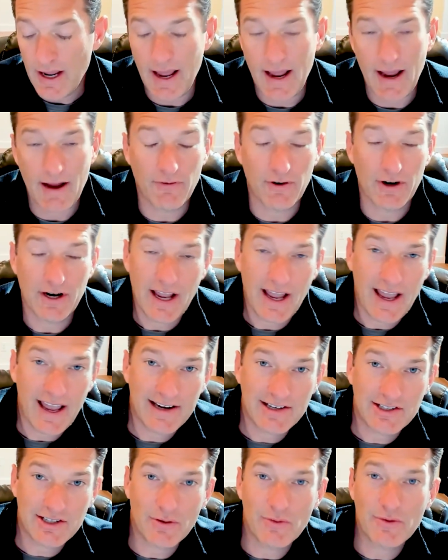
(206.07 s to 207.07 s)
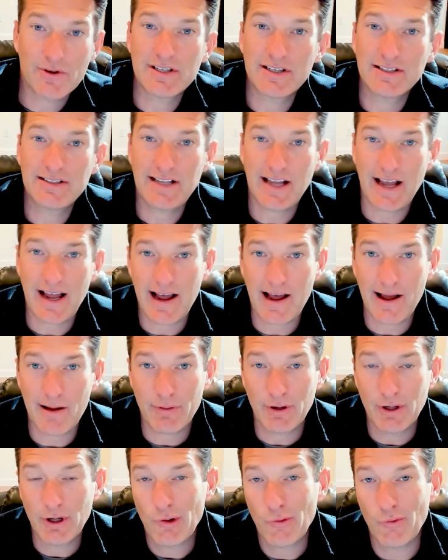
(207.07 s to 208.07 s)
Every agent was a
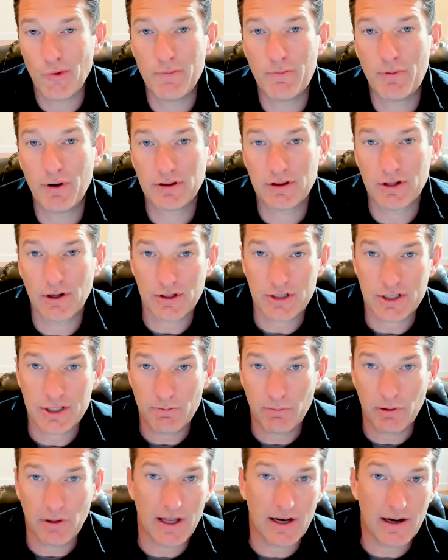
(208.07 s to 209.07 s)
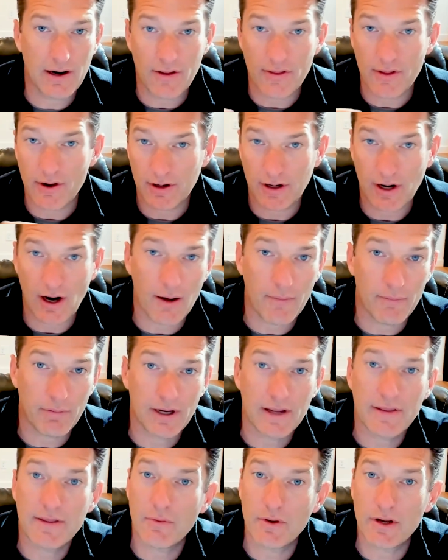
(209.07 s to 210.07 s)
tab. We'd put their split and their comp
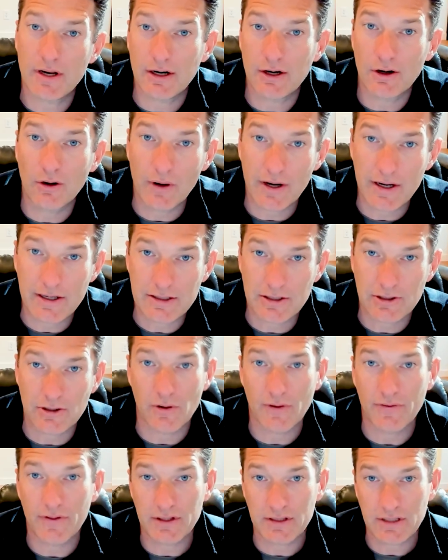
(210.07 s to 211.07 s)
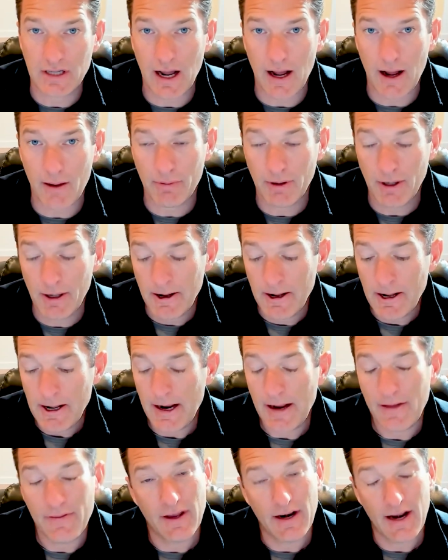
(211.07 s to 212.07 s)
plan that we'd agreed to at the top.
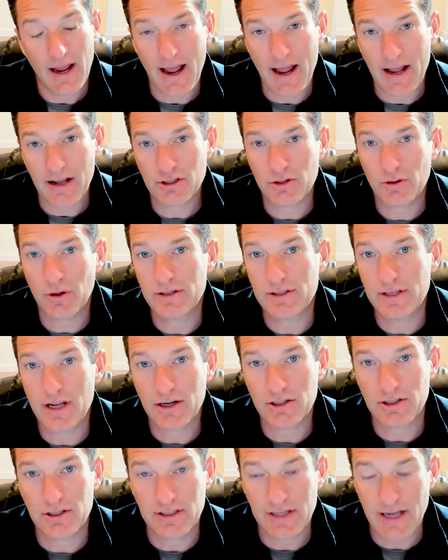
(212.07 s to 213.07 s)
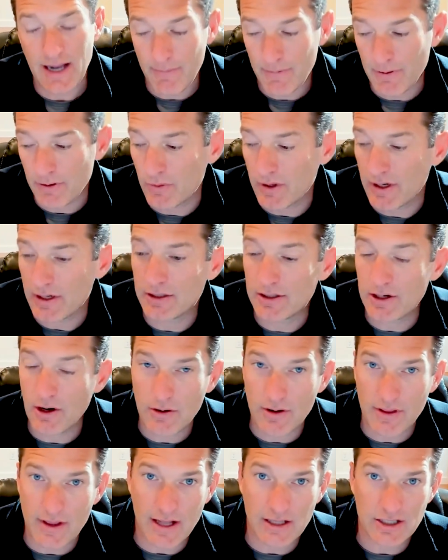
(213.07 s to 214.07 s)
And then as transactions happen, we'd go
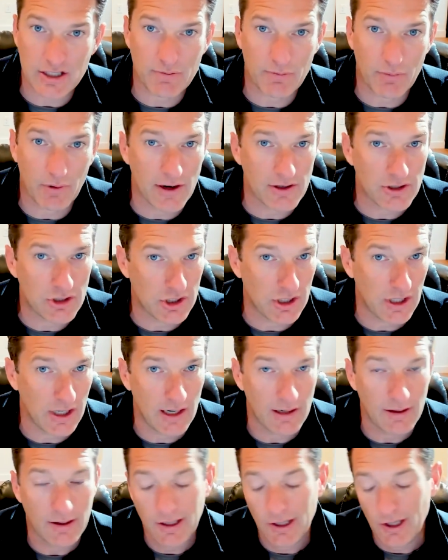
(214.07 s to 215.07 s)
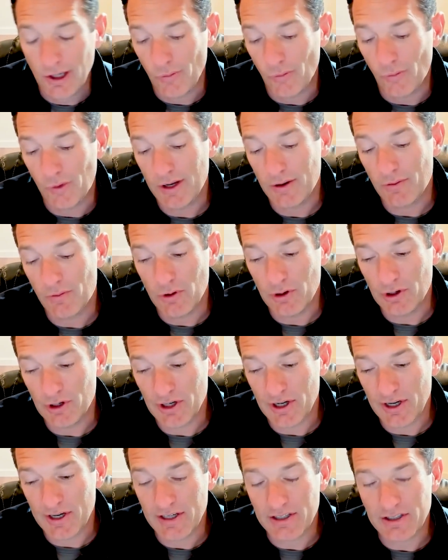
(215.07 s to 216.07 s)
to that spreadsheet, we
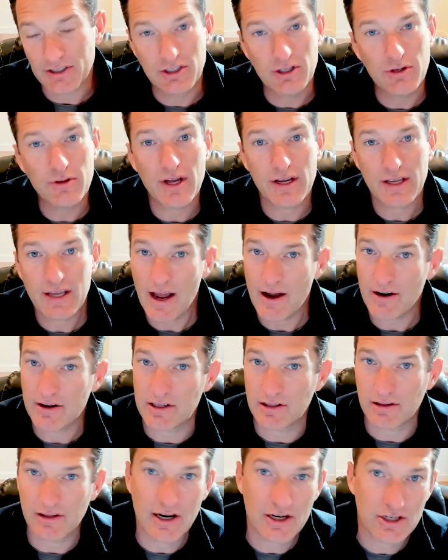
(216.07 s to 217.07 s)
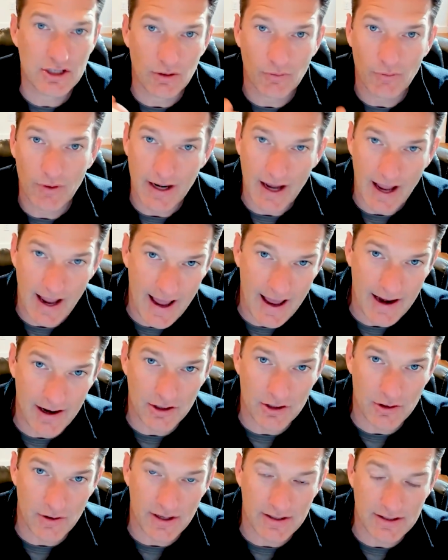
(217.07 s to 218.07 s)
would do the calculation, we'd add a
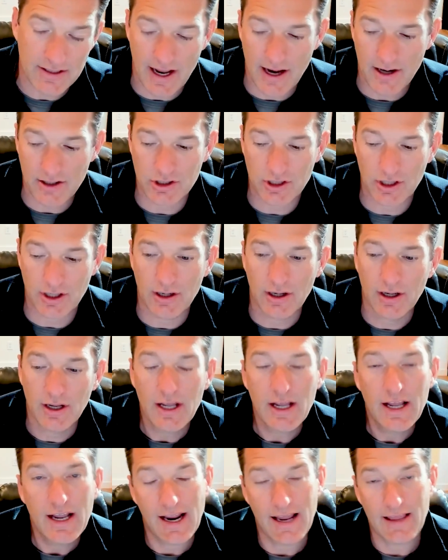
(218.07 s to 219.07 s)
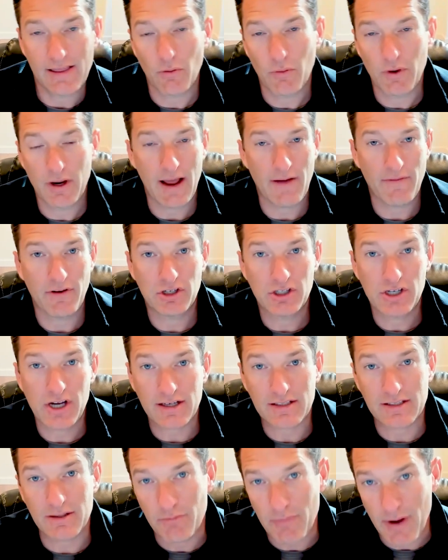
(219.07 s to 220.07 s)
transaction, and then we'd have a
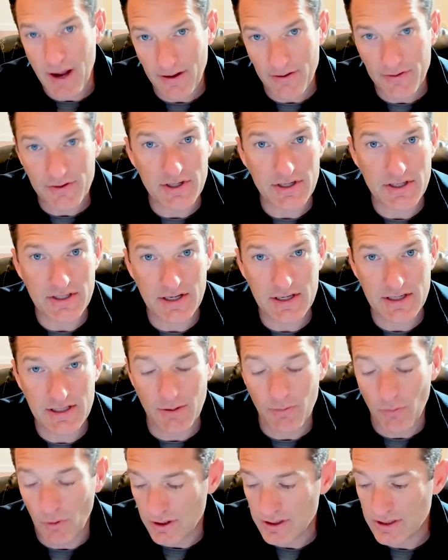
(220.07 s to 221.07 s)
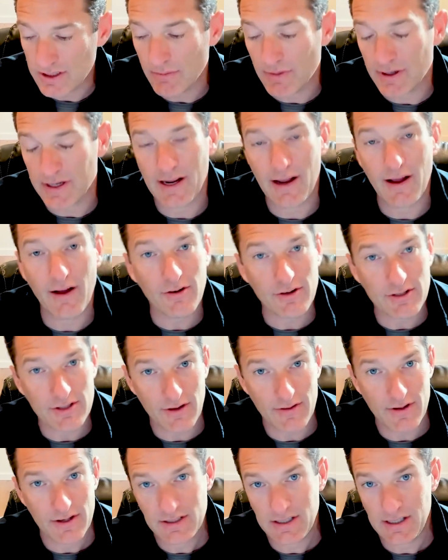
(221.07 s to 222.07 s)
checks and balances system where somebody else
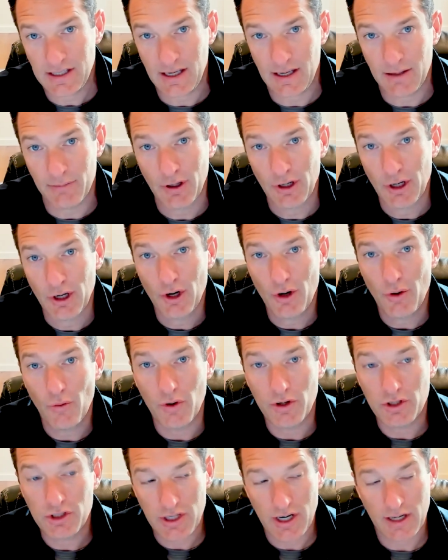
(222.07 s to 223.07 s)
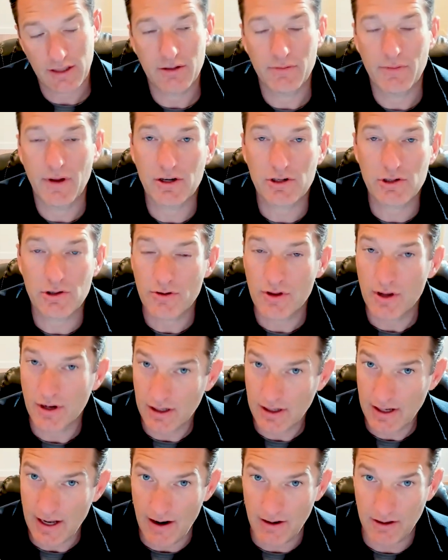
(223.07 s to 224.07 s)
on the team would check to make sure the
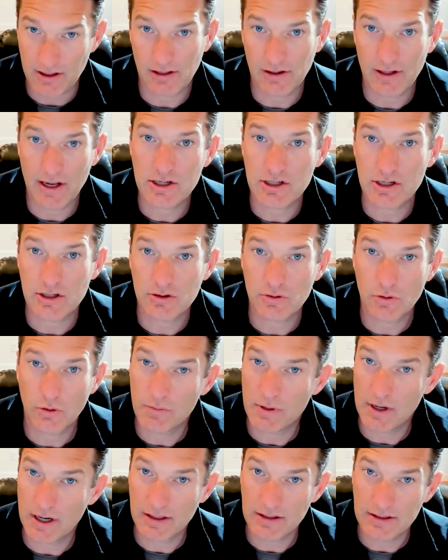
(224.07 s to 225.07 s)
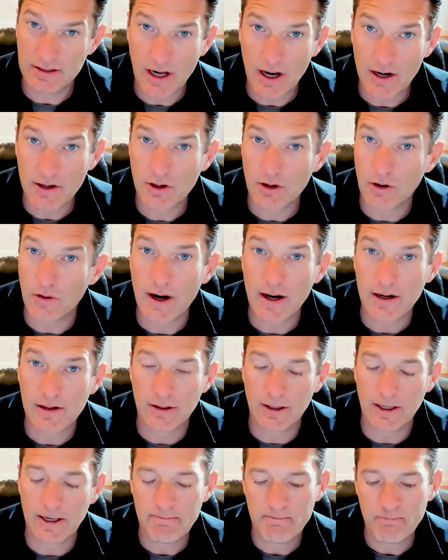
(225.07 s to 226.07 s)
calculations were being done
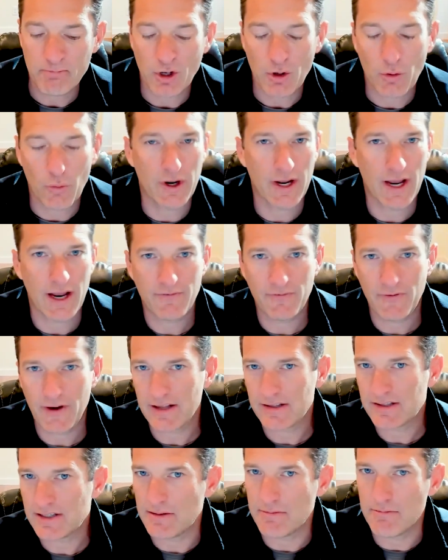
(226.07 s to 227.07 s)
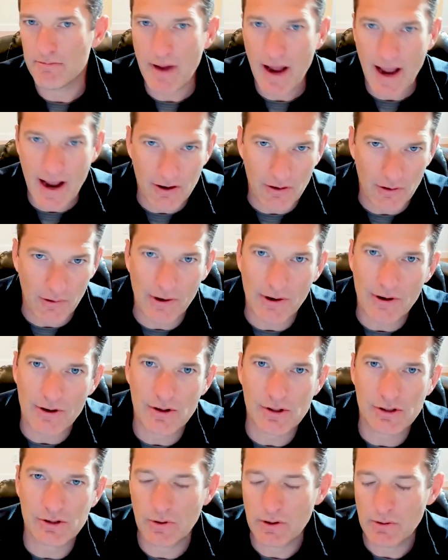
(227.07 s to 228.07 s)
correctly. We had fancy
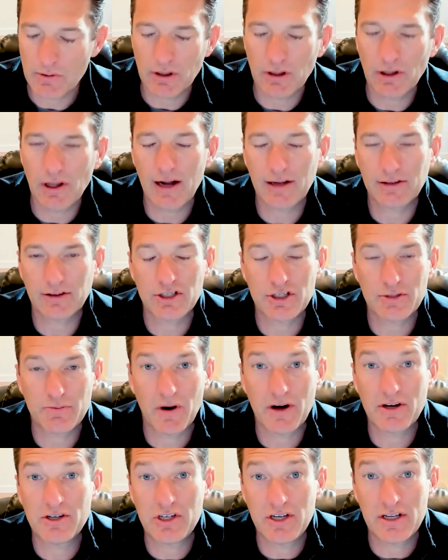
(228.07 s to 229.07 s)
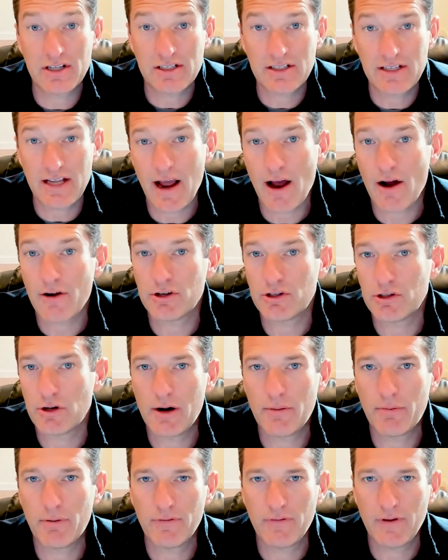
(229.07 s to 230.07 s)
macros. We would lock the spreadsheets down to try
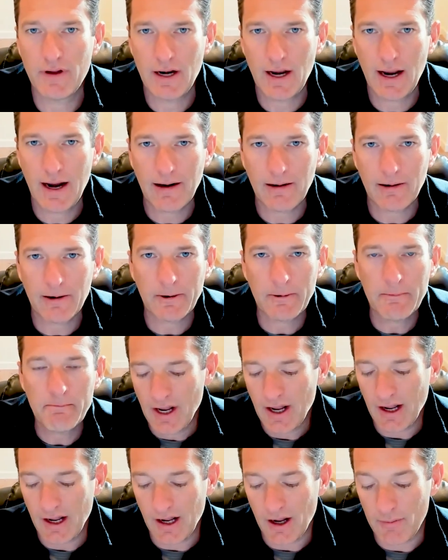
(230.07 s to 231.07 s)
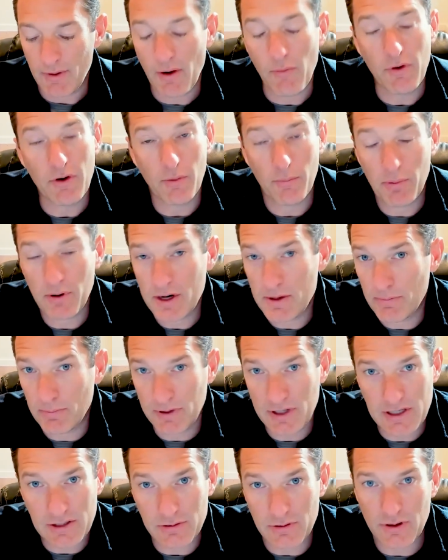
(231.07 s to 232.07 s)
to prevent error. And we were pretty
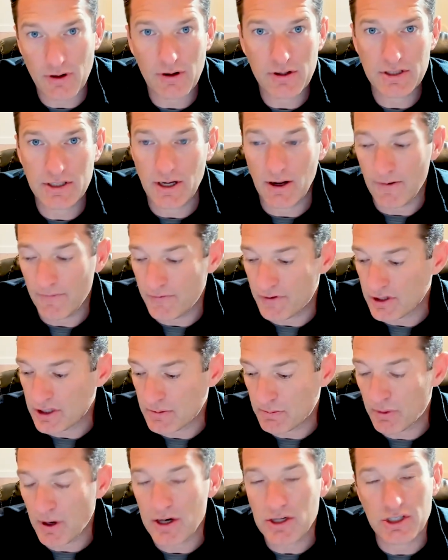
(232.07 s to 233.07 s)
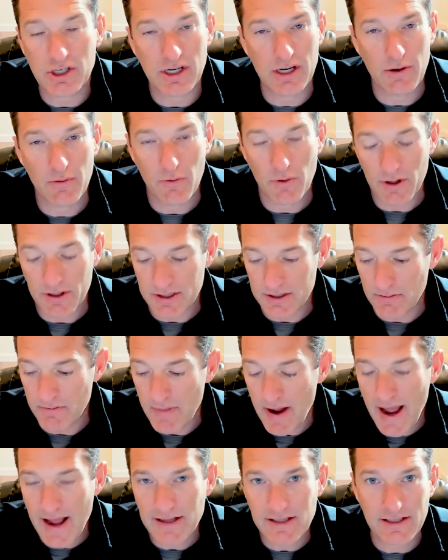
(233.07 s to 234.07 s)
pleased with ourselves. The spreadsheet was
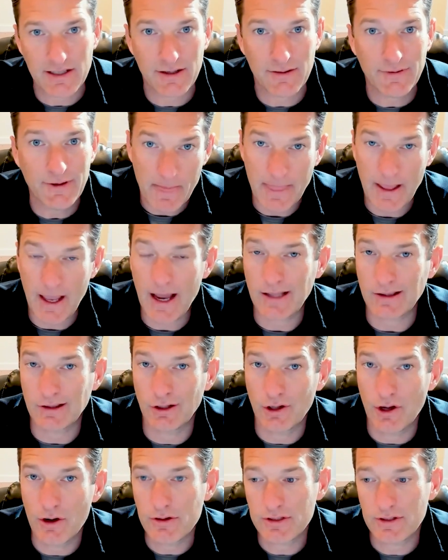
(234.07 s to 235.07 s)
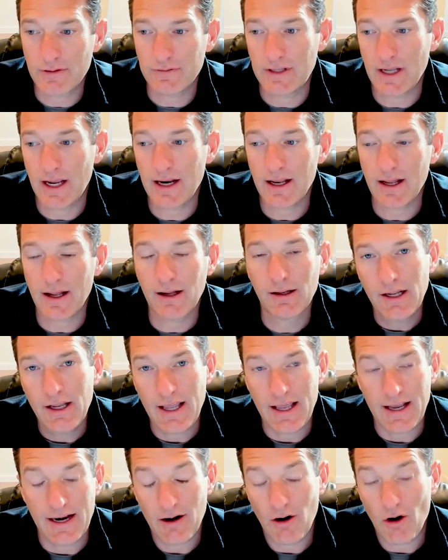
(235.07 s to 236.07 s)
massive, had loads of data,
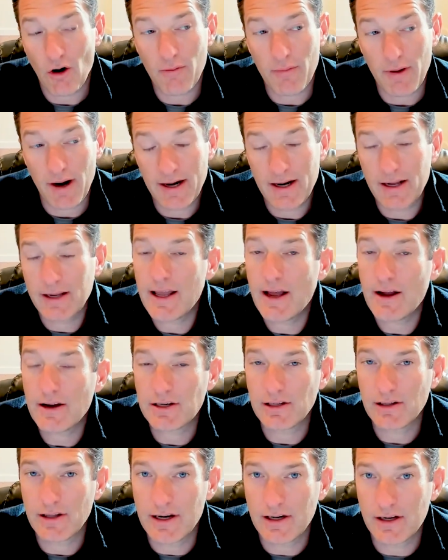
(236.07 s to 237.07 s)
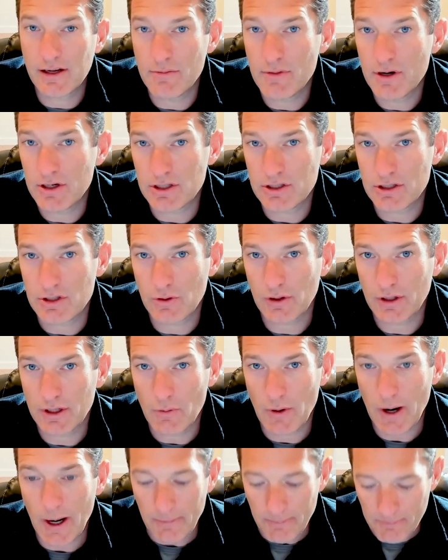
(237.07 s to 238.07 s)
and in our mind, it calculated commissions really
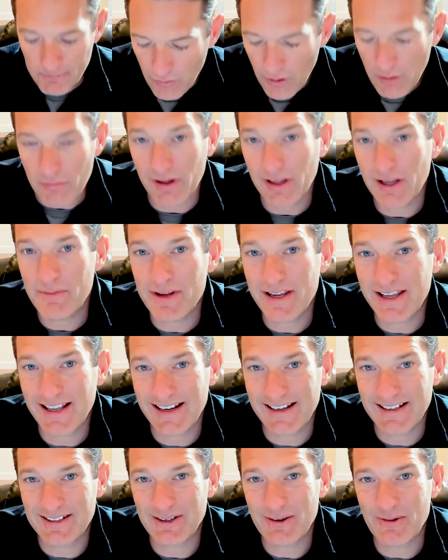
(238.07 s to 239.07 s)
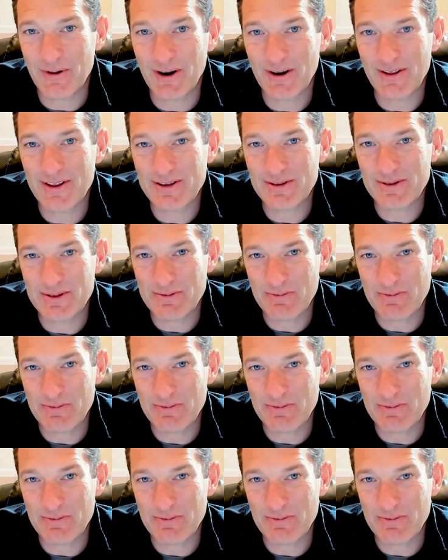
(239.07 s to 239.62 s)
well. But let me get into where this was